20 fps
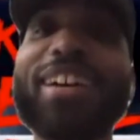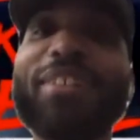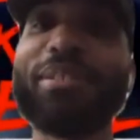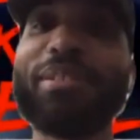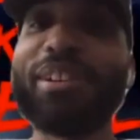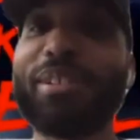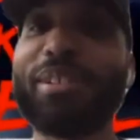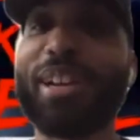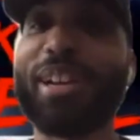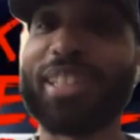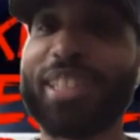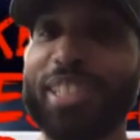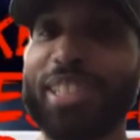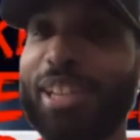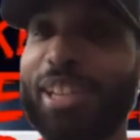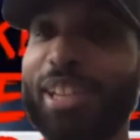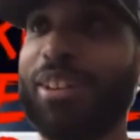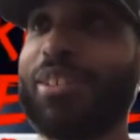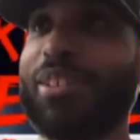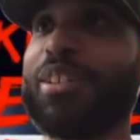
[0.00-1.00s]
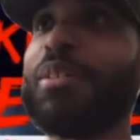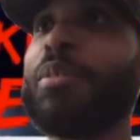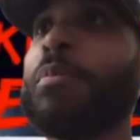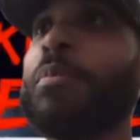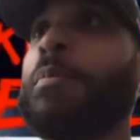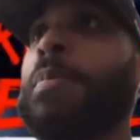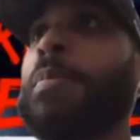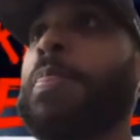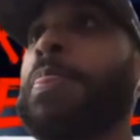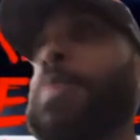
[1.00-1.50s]
We can cut this out.
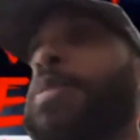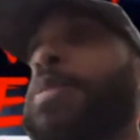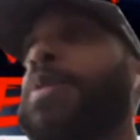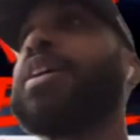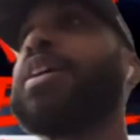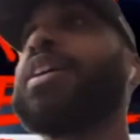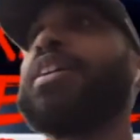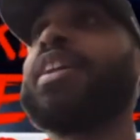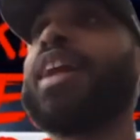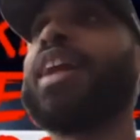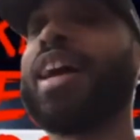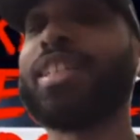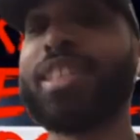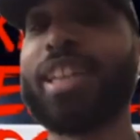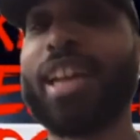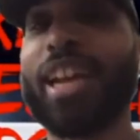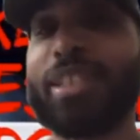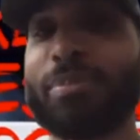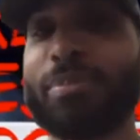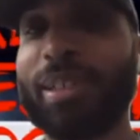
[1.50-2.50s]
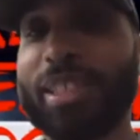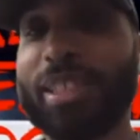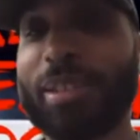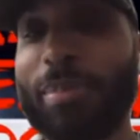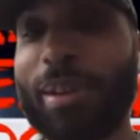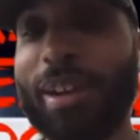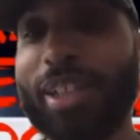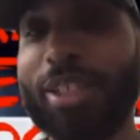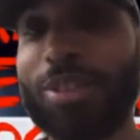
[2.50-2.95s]
Nia Jax makes the Bell